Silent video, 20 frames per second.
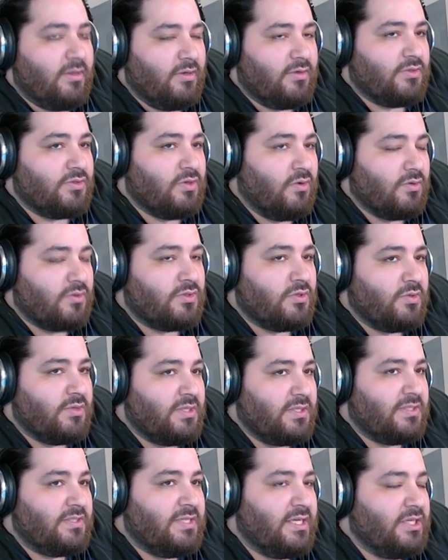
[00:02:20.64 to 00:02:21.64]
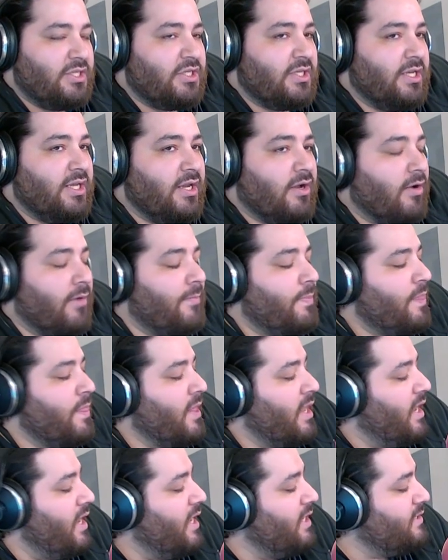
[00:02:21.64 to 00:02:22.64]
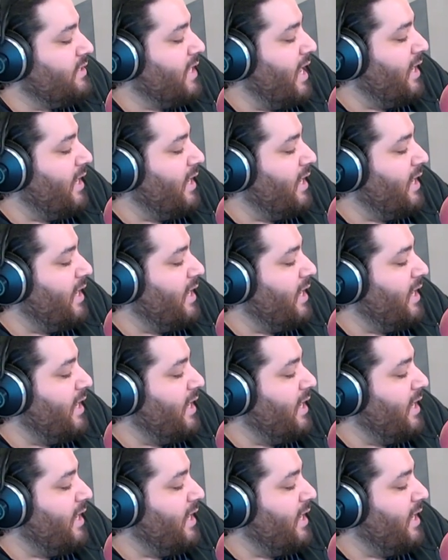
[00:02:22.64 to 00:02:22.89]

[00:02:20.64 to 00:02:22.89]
there's also a distinction here is